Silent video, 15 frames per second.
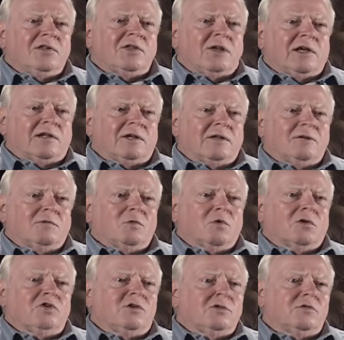that
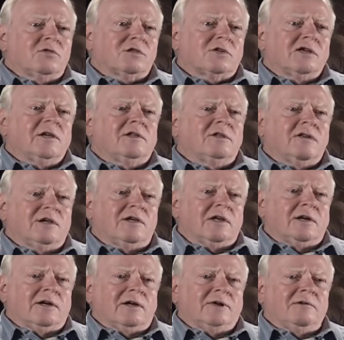were used in
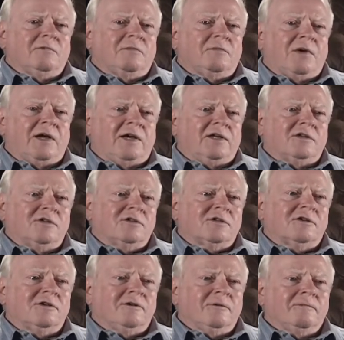the uh, pens.
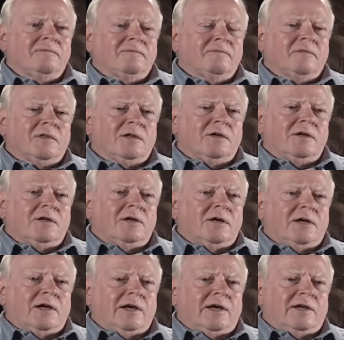
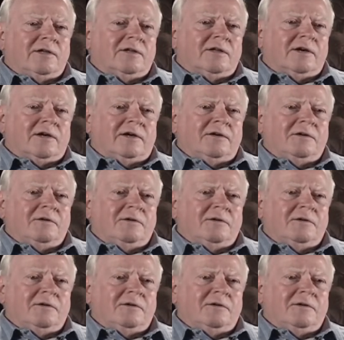And uh,